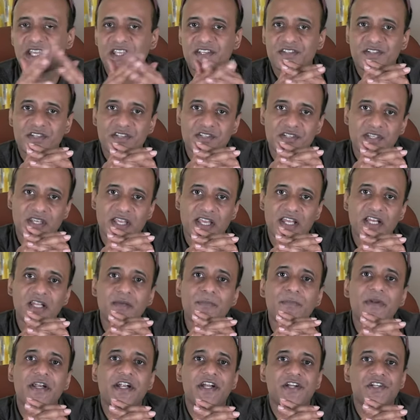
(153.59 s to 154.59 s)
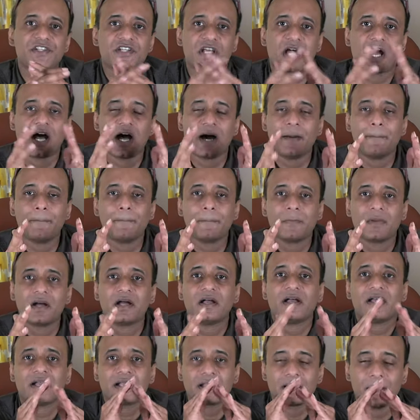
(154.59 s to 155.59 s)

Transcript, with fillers: cases eliminates hum